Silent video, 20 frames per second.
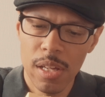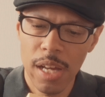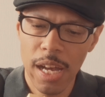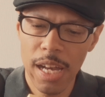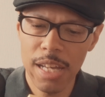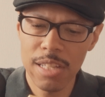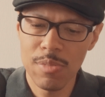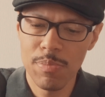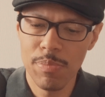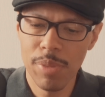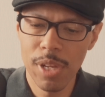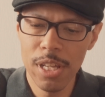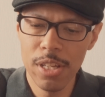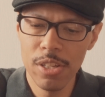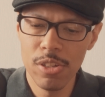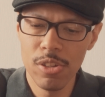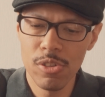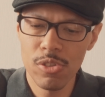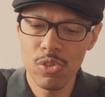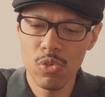As
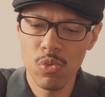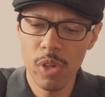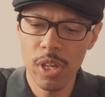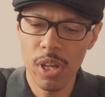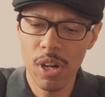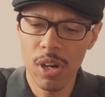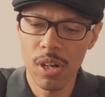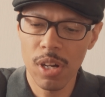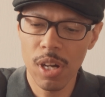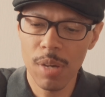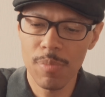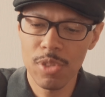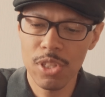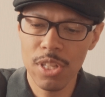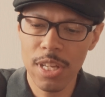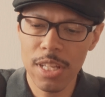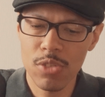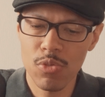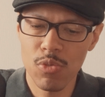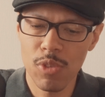blenders, we are
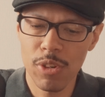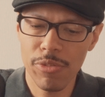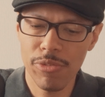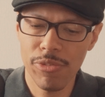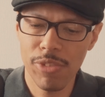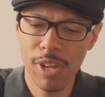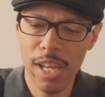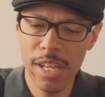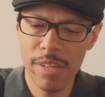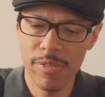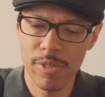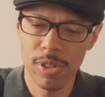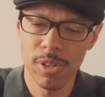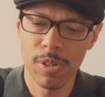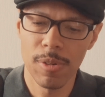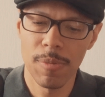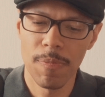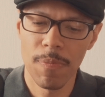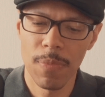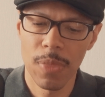obsessed with
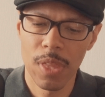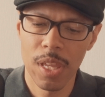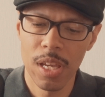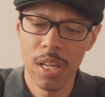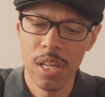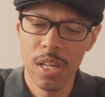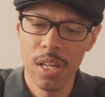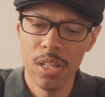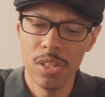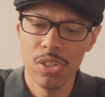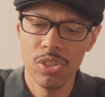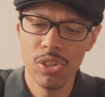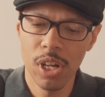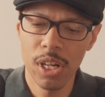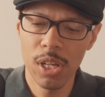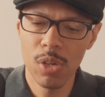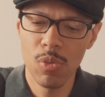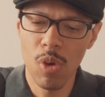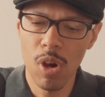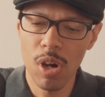flavor.
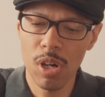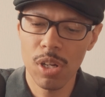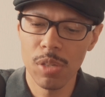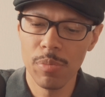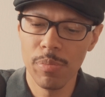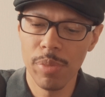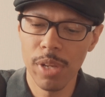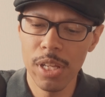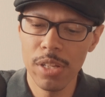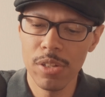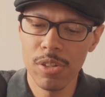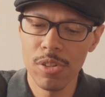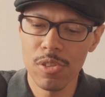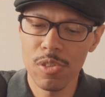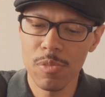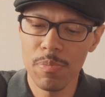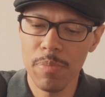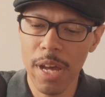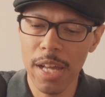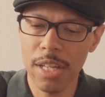Johnnie Walker
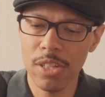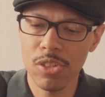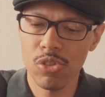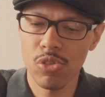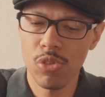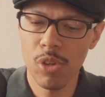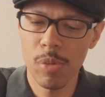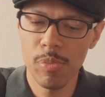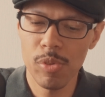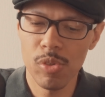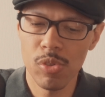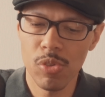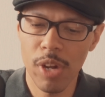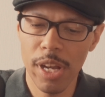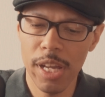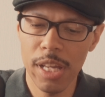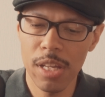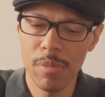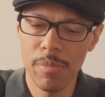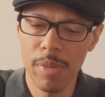Blender's Batch Triple
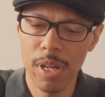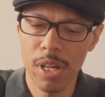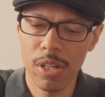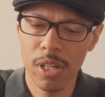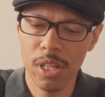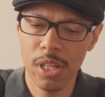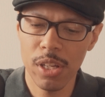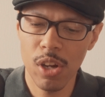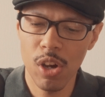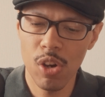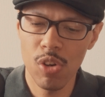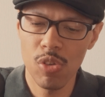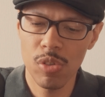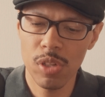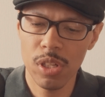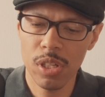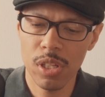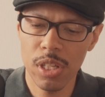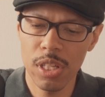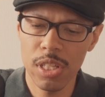Grain American
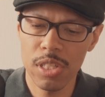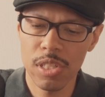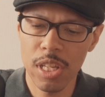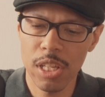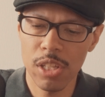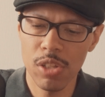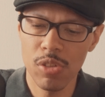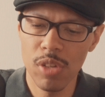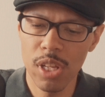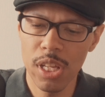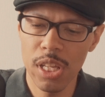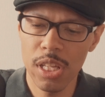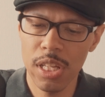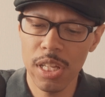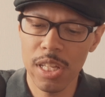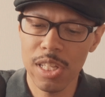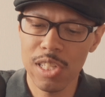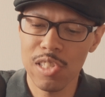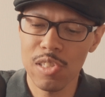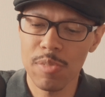Oak is a
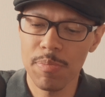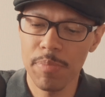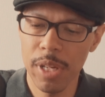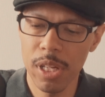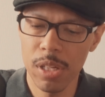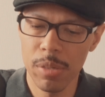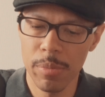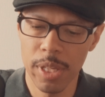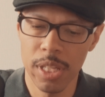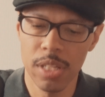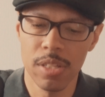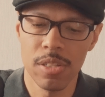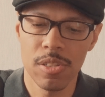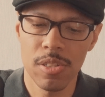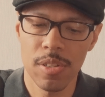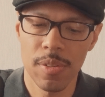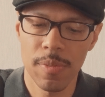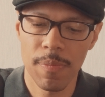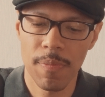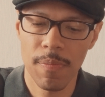unique experiment